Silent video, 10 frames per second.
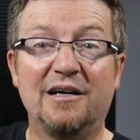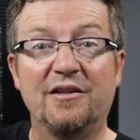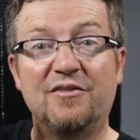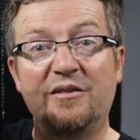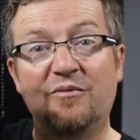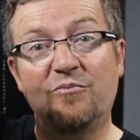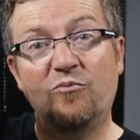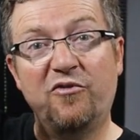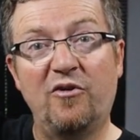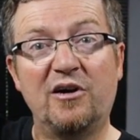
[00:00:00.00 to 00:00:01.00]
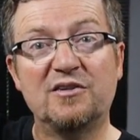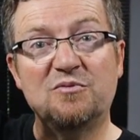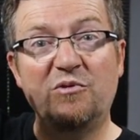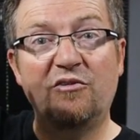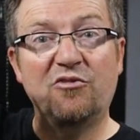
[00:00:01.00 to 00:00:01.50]
And I think for
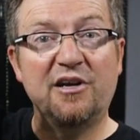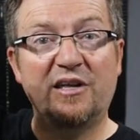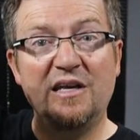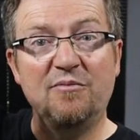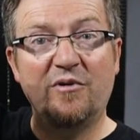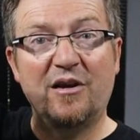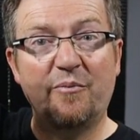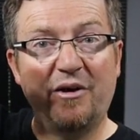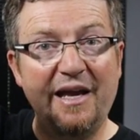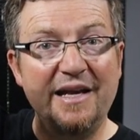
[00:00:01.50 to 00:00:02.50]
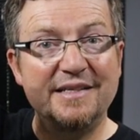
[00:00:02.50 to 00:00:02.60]
us, we try to keep around about